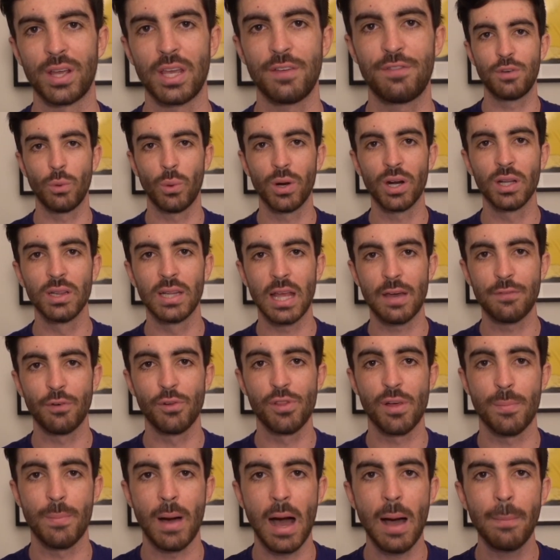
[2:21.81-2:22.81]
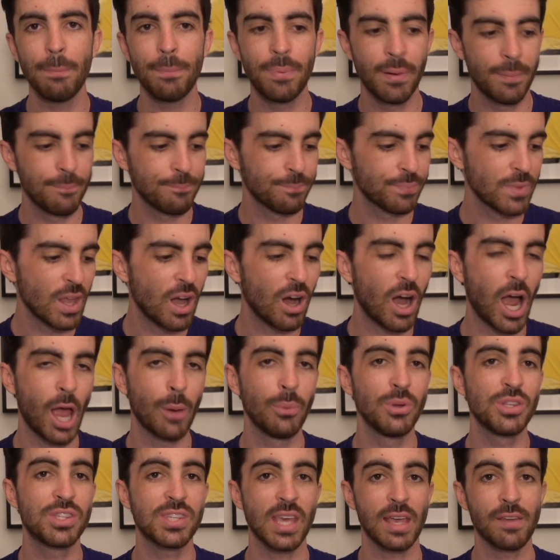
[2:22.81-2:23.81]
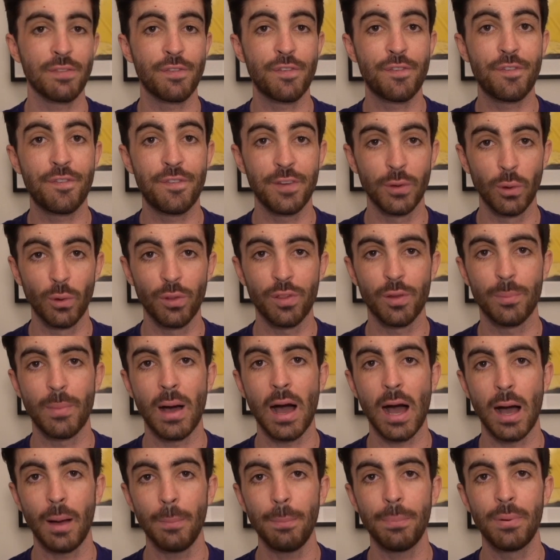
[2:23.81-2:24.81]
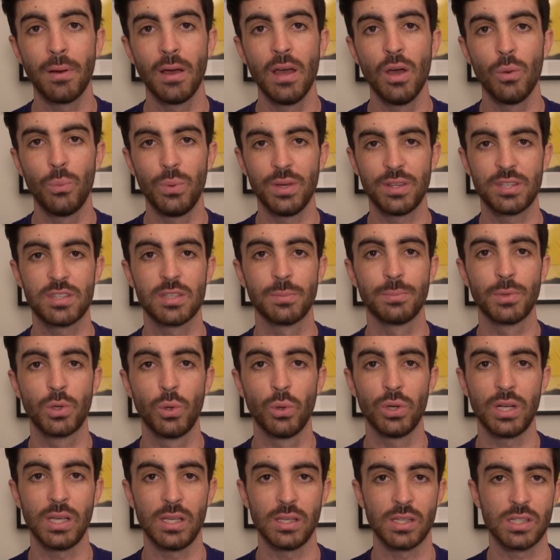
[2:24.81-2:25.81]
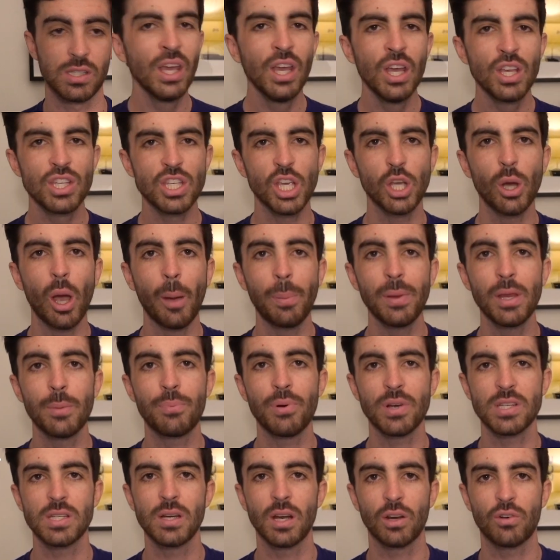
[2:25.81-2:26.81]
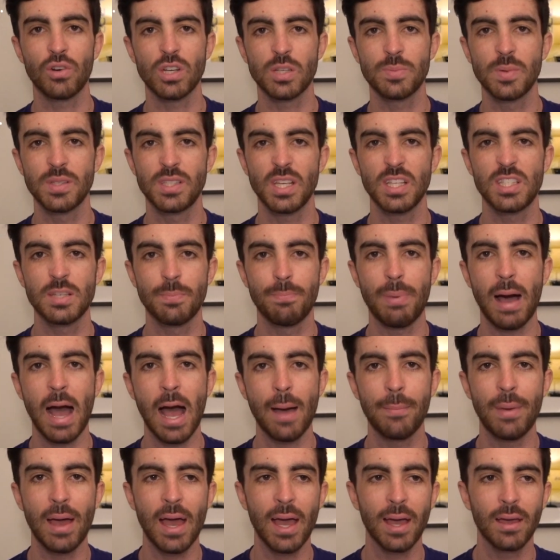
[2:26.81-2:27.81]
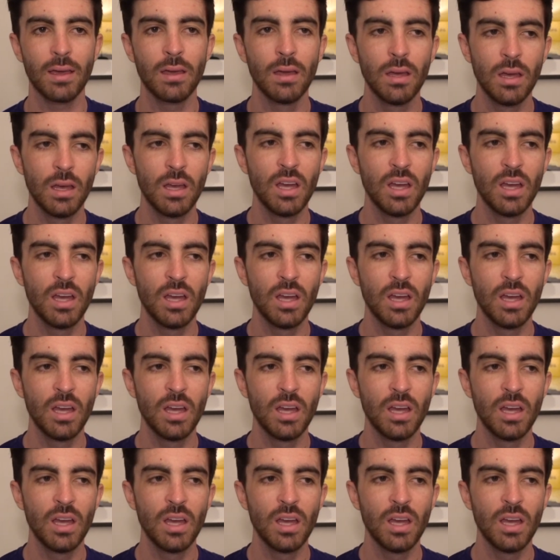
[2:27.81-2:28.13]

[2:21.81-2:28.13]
If you want to level them up, I would say fill them up with some goodies. So you open your present at Christmas, it's a bar bag.